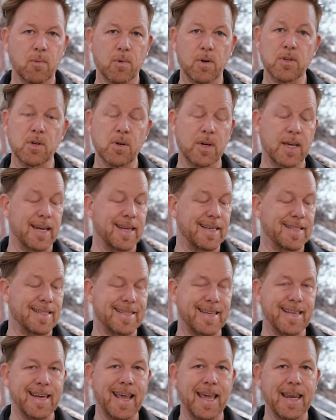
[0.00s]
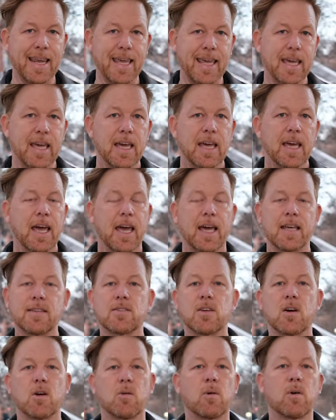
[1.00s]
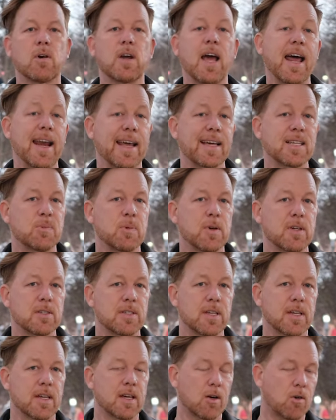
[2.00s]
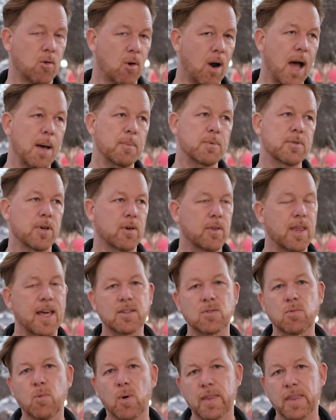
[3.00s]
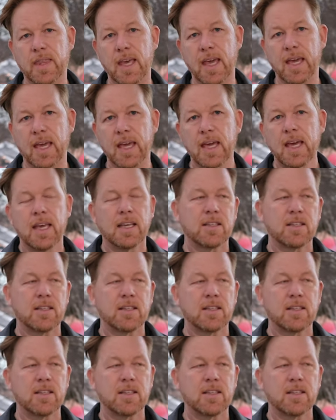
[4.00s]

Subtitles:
We're doing it in 1080, and so we're not experiencing a crop. So that's one thing.